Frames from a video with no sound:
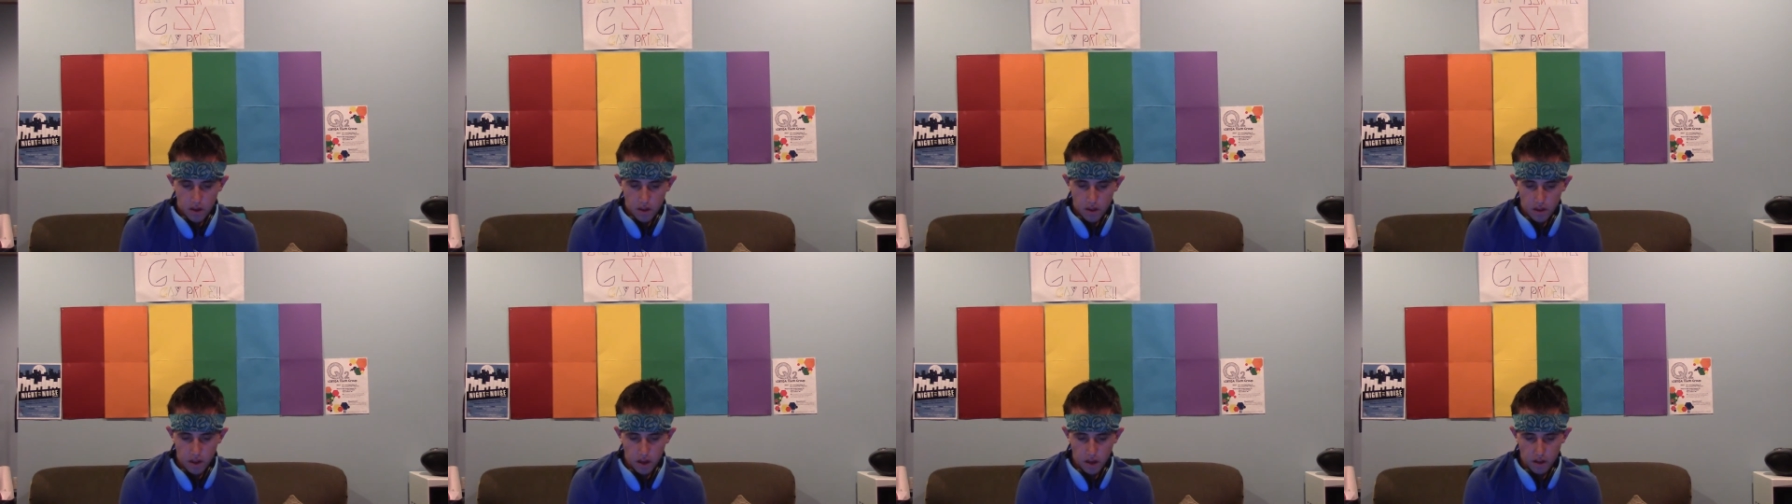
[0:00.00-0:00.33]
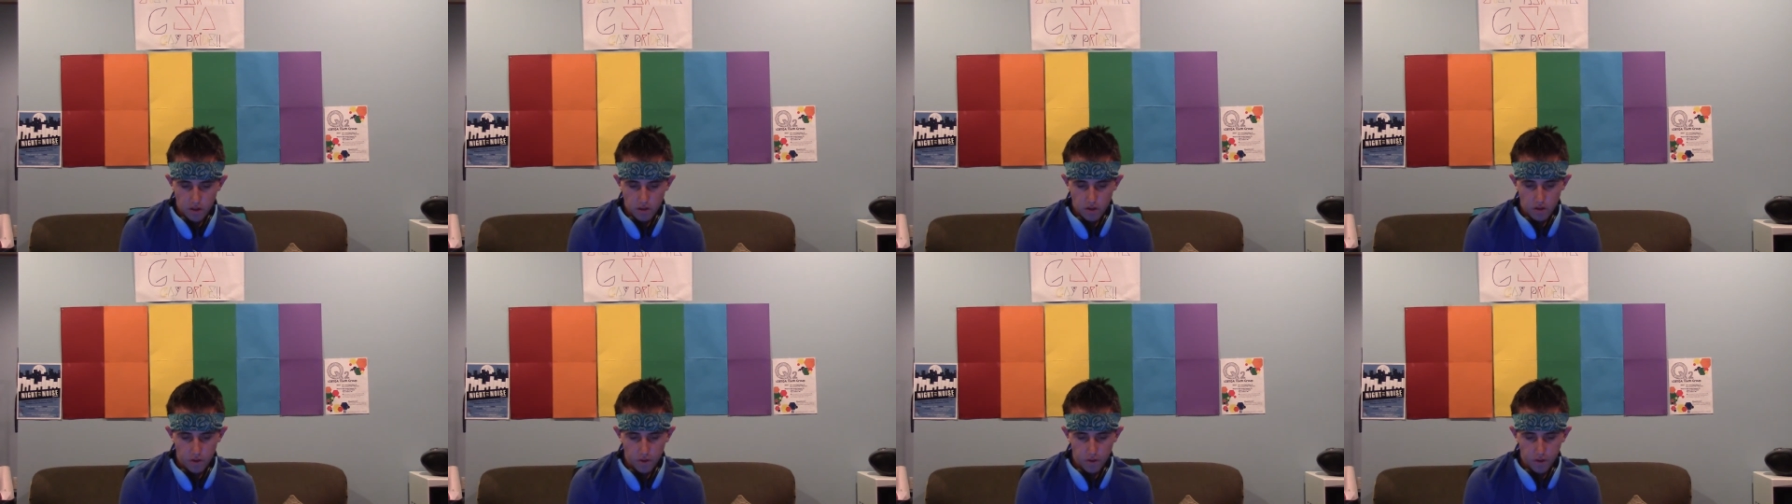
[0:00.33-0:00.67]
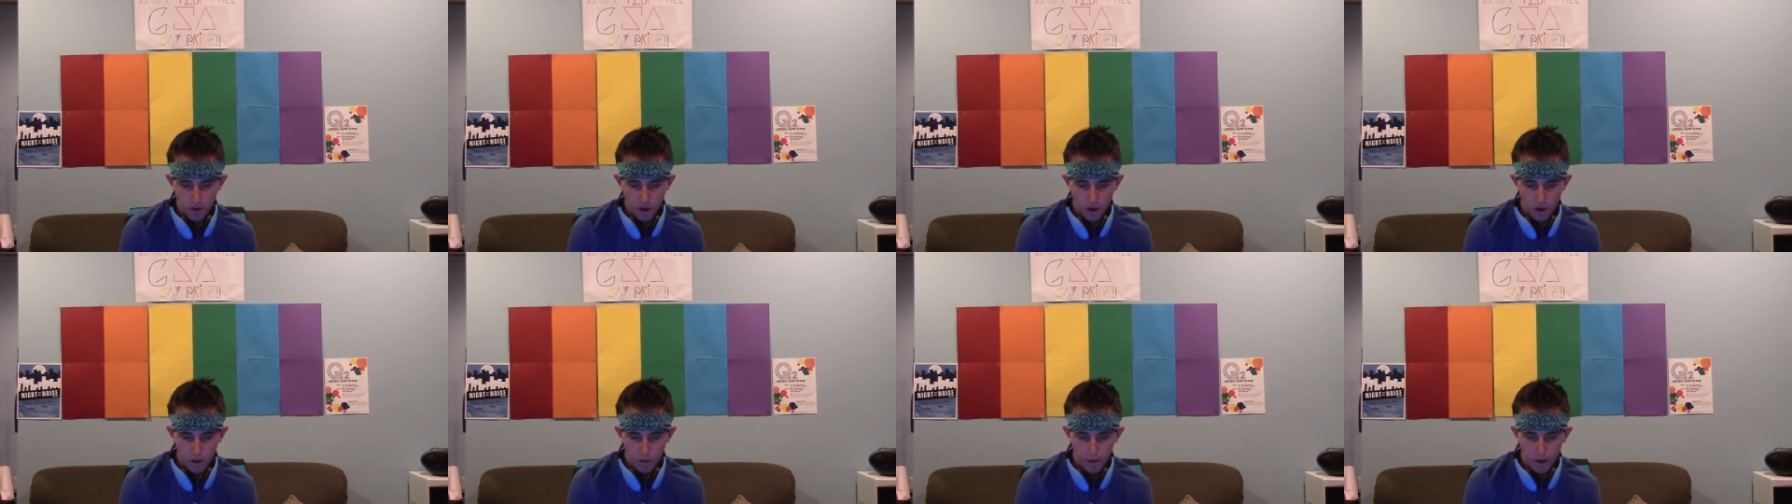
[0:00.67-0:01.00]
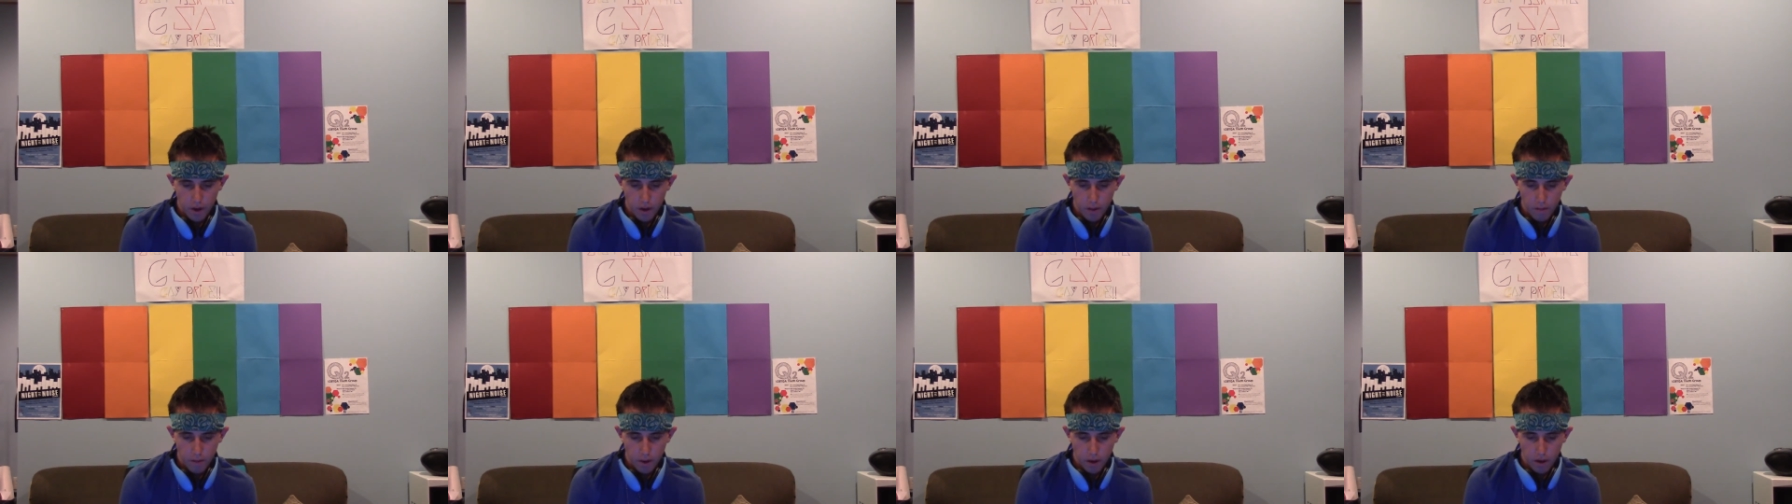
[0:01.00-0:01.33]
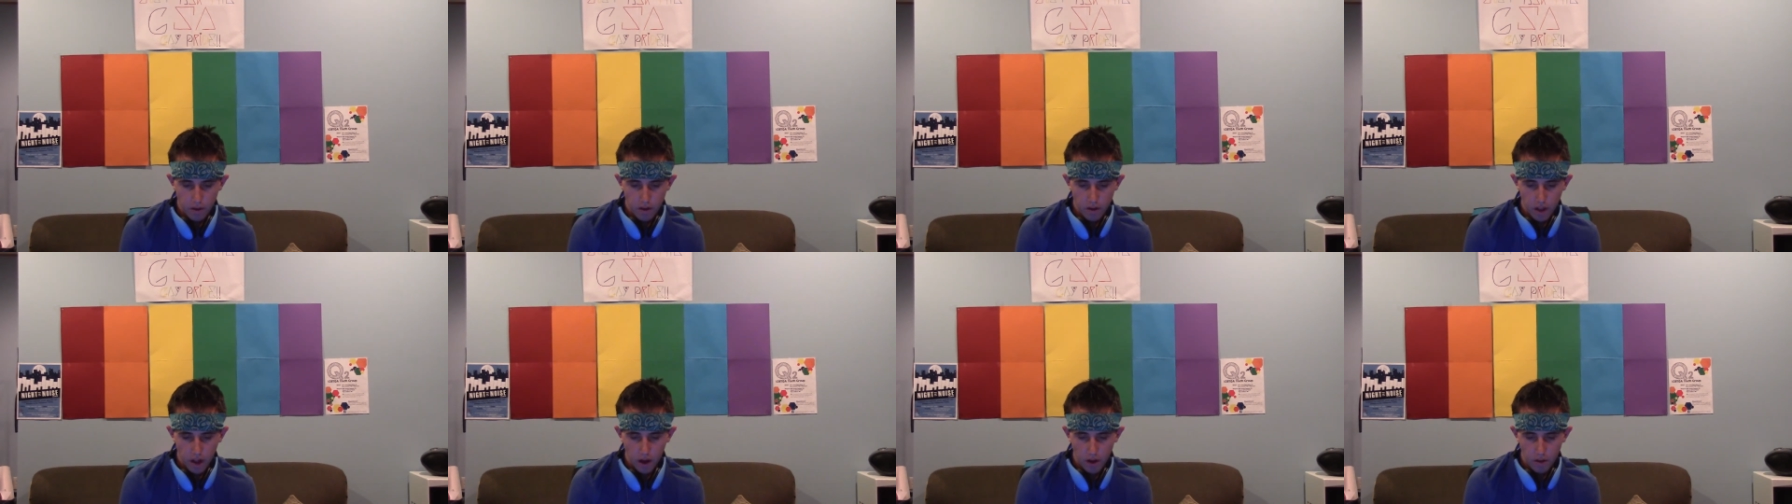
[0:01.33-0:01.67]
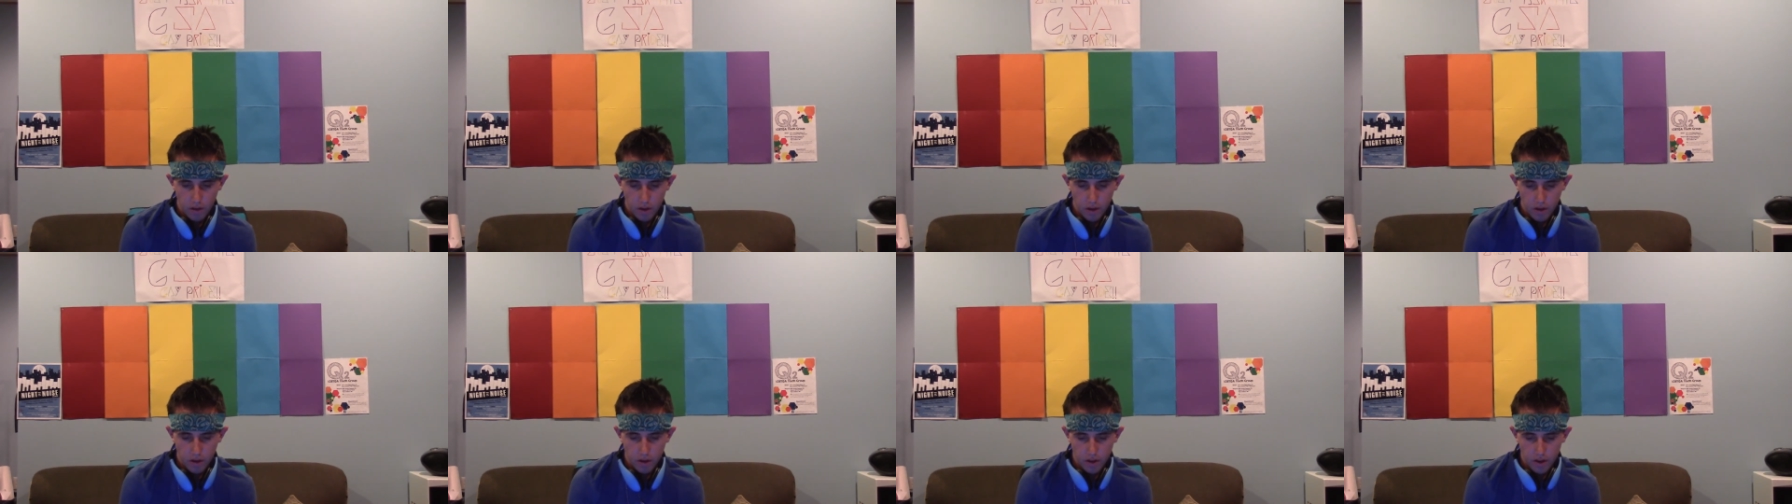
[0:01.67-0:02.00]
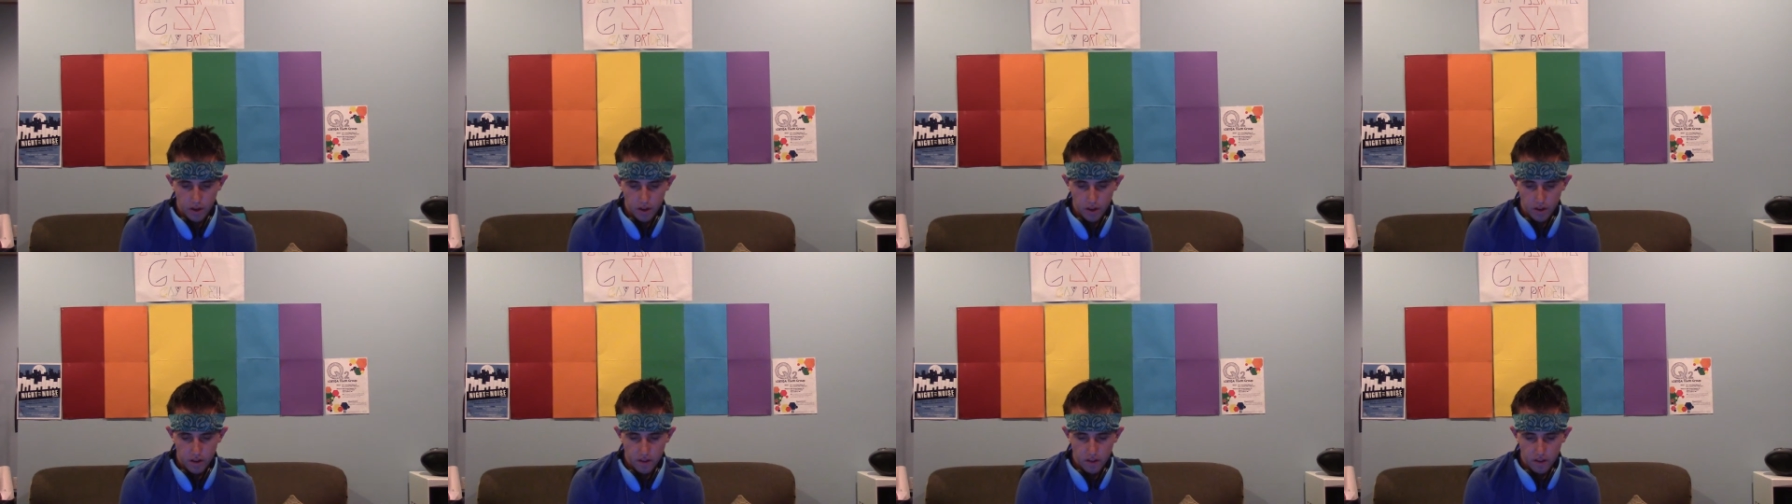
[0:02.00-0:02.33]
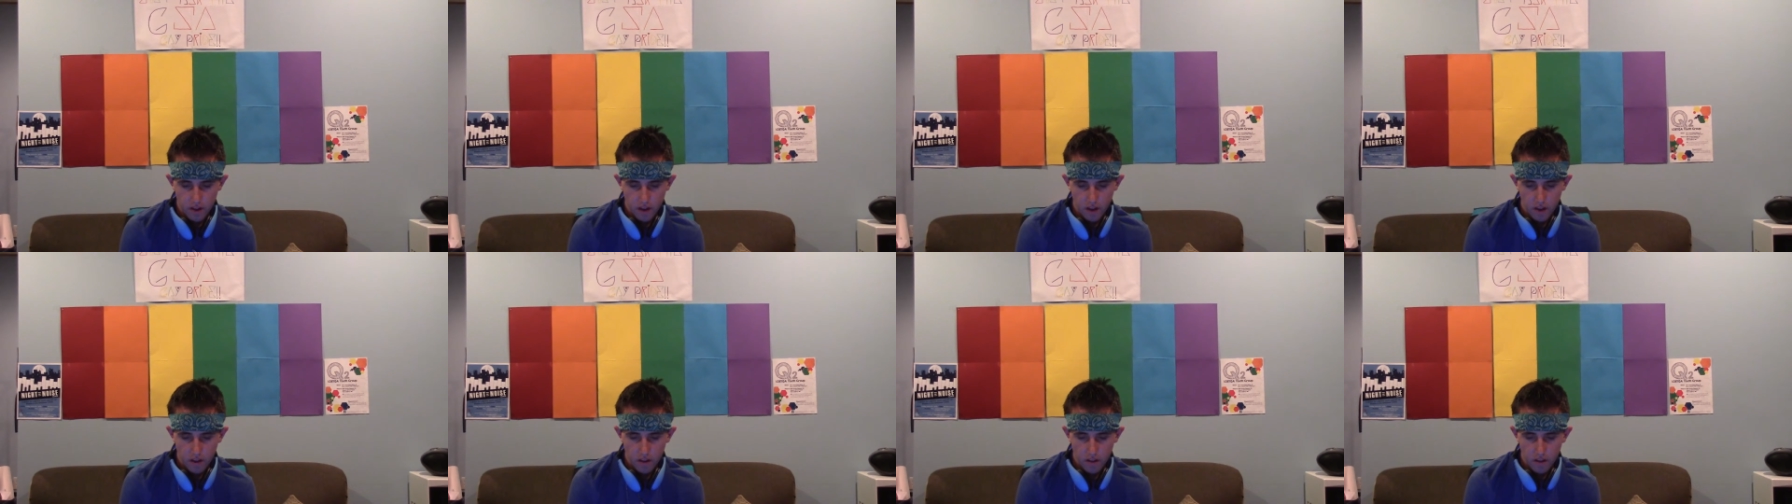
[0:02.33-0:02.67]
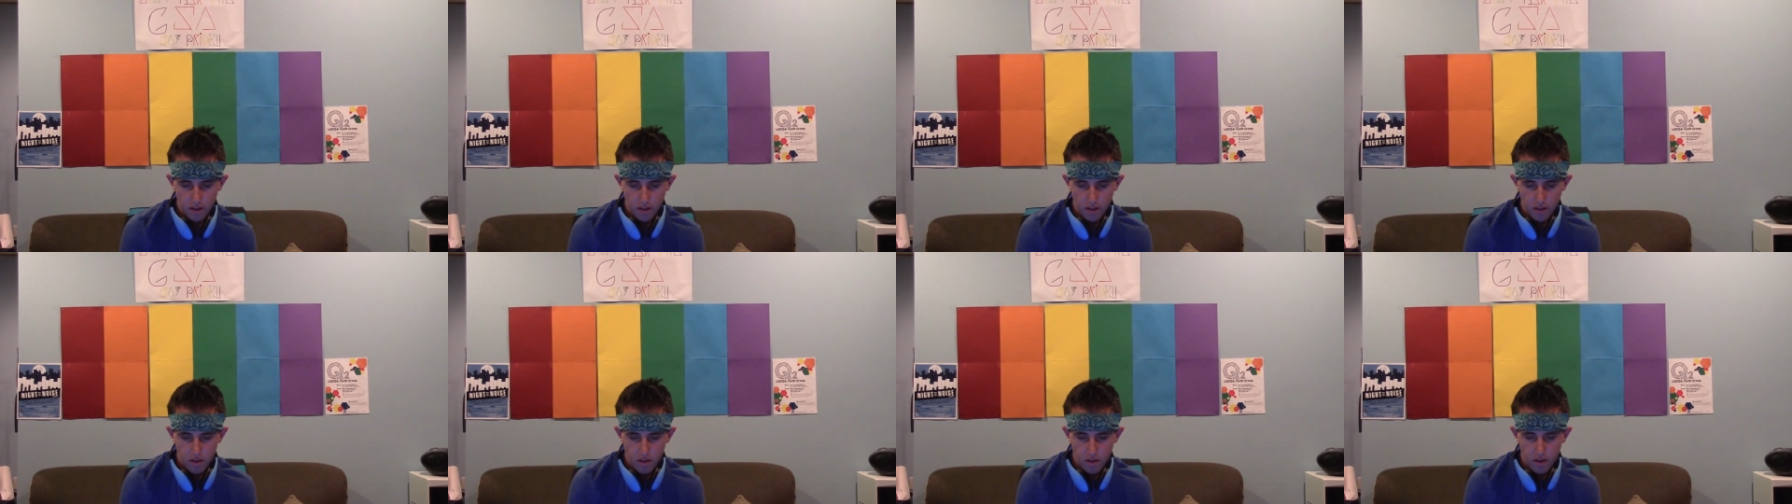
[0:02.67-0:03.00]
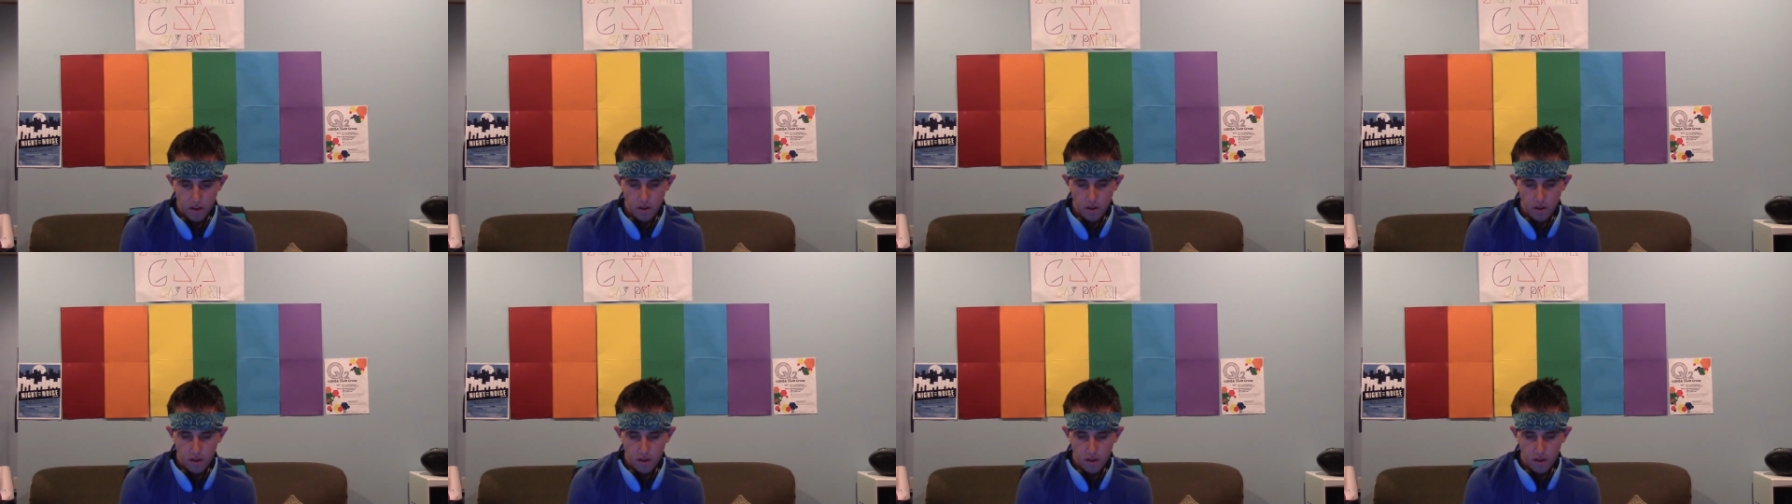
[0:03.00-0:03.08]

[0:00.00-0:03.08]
Not too far away, about an hour, he said.